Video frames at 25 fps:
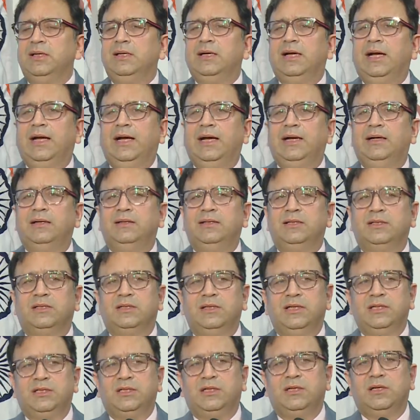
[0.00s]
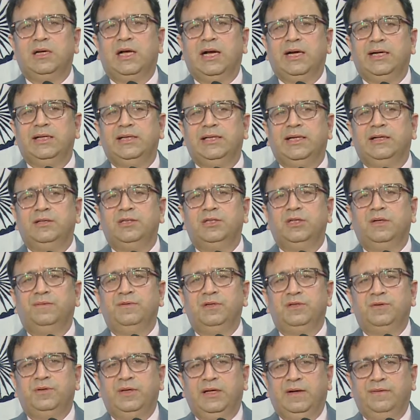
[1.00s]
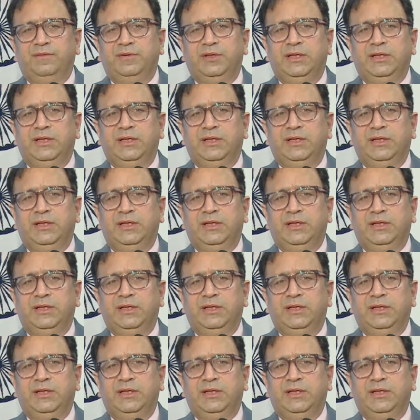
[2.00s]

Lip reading: And this digital architecture which we have